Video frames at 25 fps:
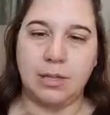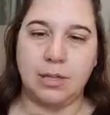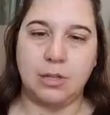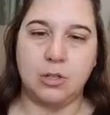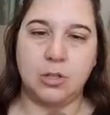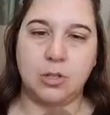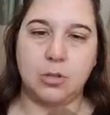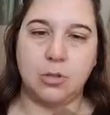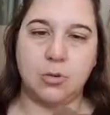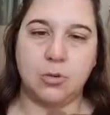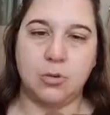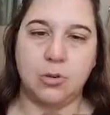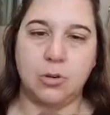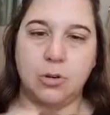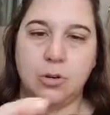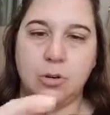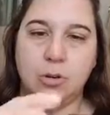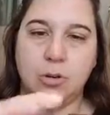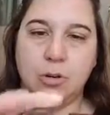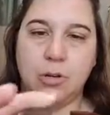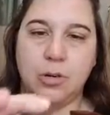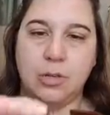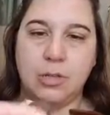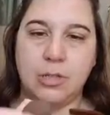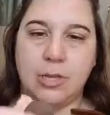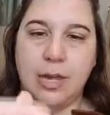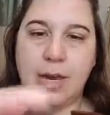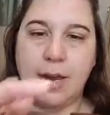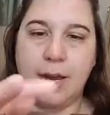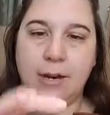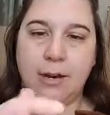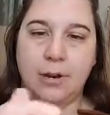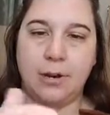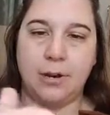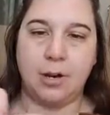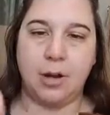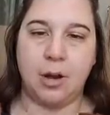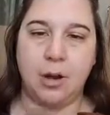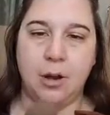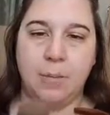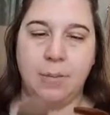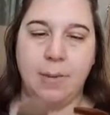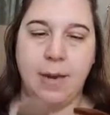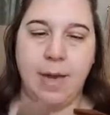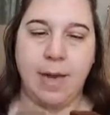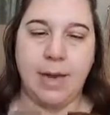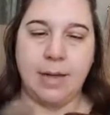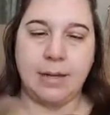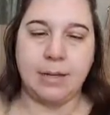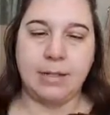shorter, tighter,
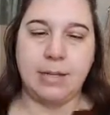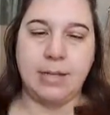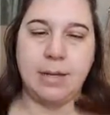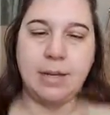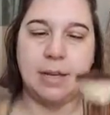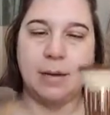compact,